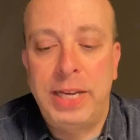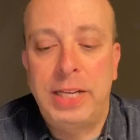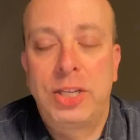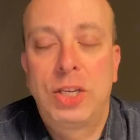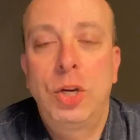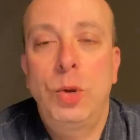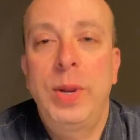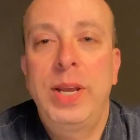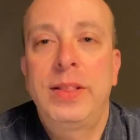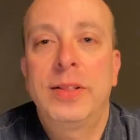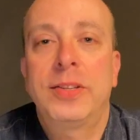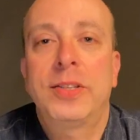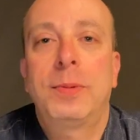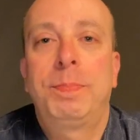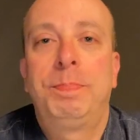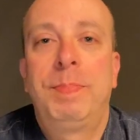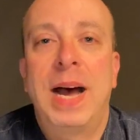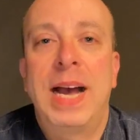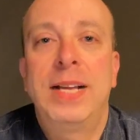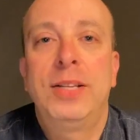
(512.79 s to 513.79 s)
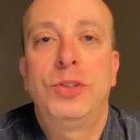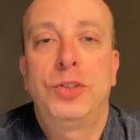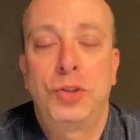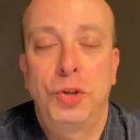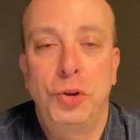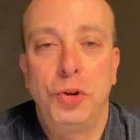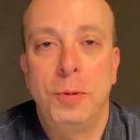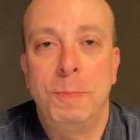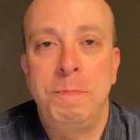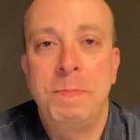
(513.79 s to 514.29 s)
doing this by
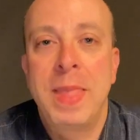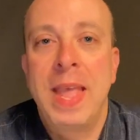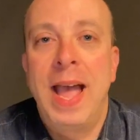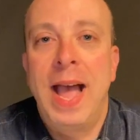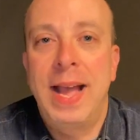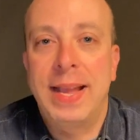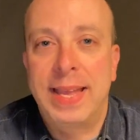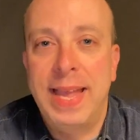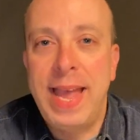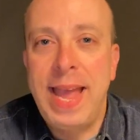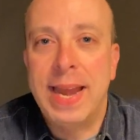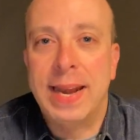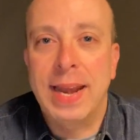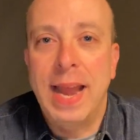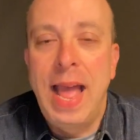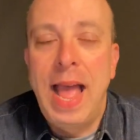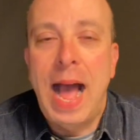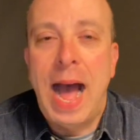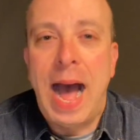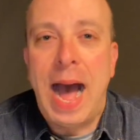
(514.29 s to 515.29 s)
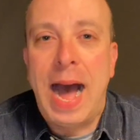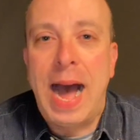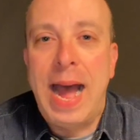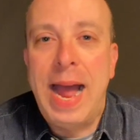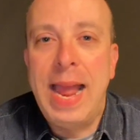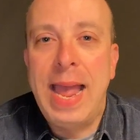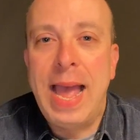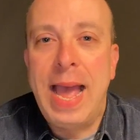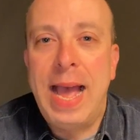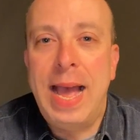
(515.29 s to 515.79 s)
Zoom. Again,
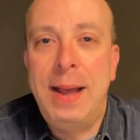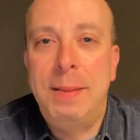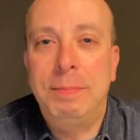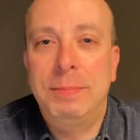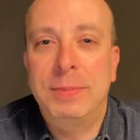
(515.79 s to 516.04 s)
I